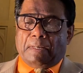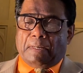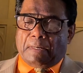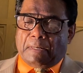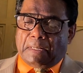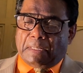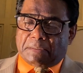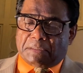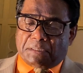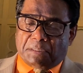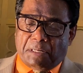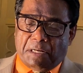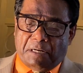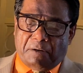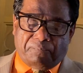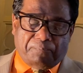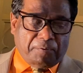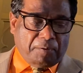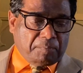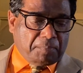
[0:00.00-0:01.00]
Let's
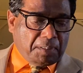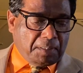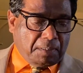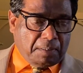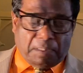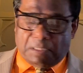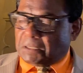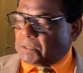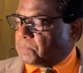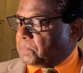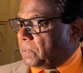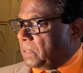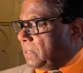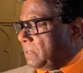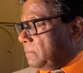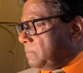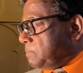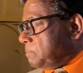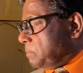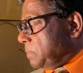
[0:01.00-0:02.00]
read from the Gospel
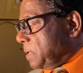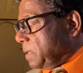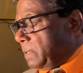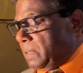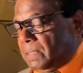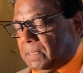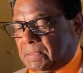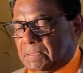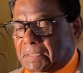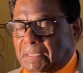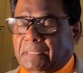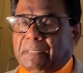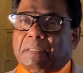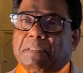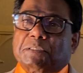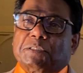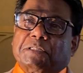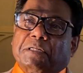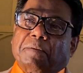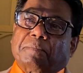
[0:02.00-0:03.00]
of Mark,
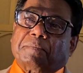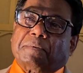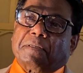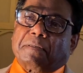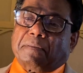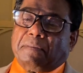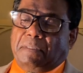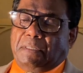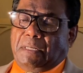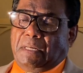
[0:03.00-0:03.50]
second chapter.